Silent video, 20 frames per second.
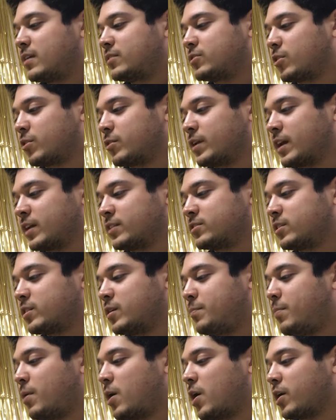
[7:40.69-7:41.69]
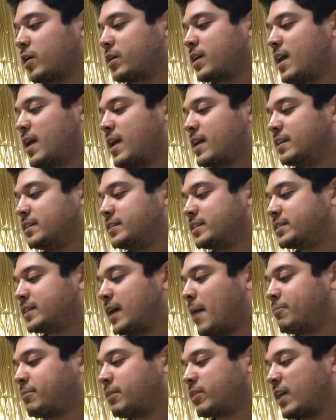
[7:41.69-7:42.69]
Turning into the park, he
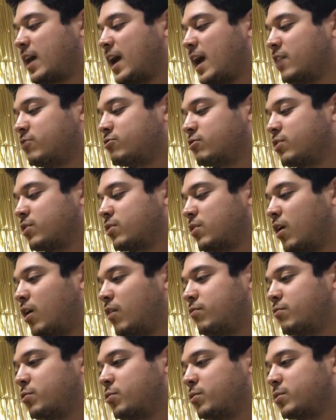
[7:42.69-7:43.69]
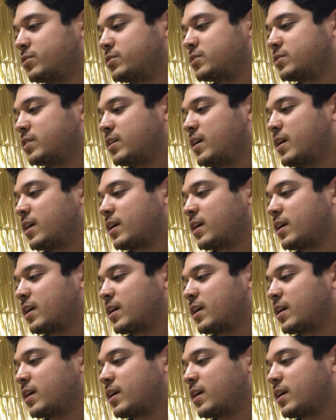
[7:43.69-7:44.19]
stopped at the edge of the golf course,